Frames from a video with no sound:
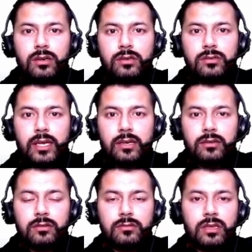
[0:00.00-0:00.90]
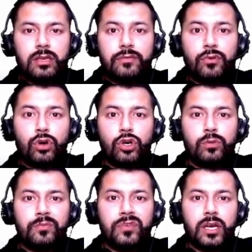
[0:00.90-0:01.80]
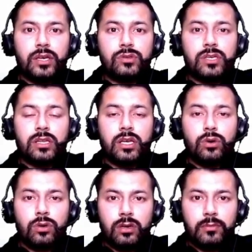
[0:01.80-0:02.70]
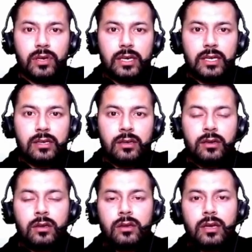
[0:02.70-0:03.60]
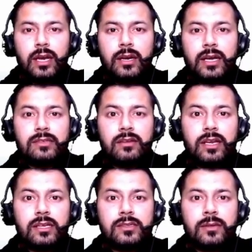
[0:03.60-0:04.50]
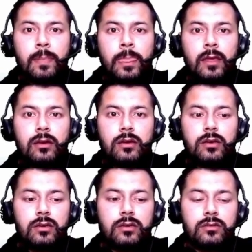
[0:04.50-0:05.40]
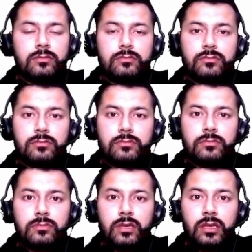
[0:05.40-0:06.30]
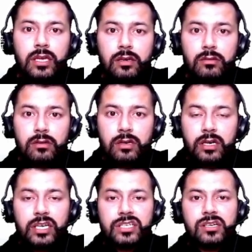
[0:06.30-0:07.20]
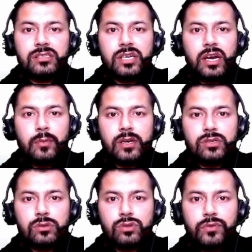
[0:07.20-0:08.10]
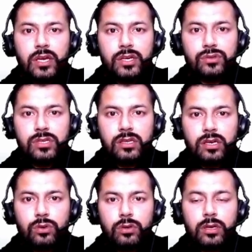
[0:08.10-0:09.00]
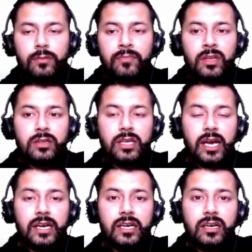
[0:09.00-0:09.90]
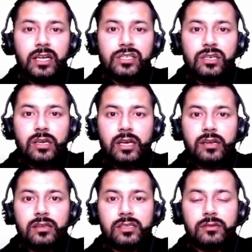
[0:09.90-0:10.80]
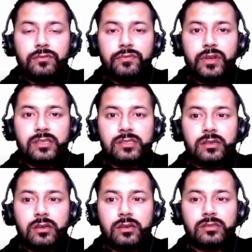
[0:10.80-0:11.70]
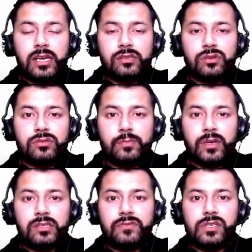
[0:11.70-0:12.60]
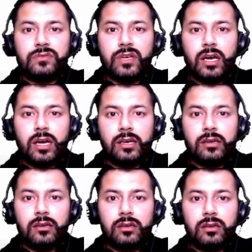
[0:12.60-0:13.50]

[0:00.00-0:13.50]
like in the for loop we are using the colon mainly, and as well as uh, in the conditional statements also we are using the colon. The indentation error, the fixed size of space which we are